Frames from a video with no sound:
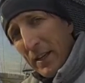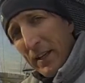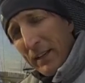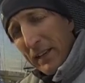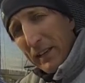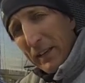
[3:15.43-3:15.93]

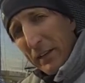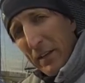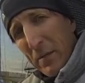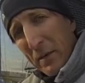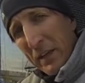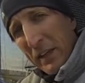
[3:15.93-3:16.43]
It's not clear
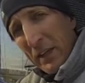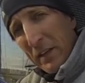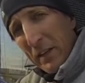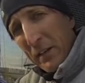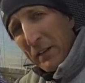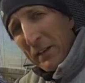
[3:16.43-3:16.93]
that we're going to get
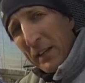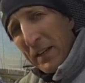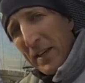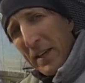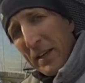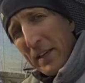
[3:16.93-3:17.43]
another sunny
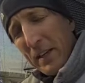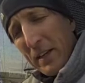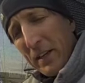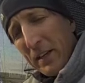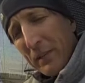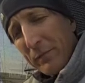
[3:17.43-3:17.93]
day
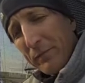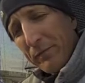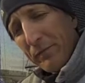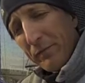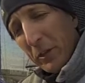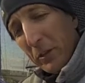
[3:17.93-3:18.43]
um,
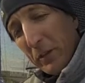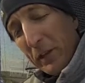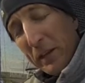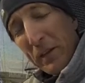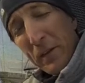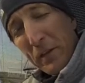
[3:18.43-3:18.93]
or
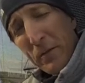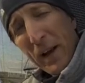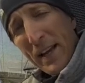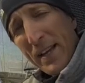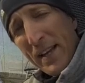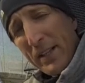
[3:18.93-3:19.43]
another
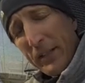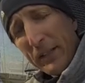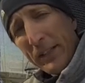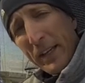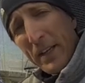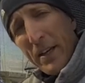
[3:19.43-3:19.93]
dry day, I should
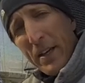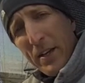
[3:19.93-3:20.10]
say.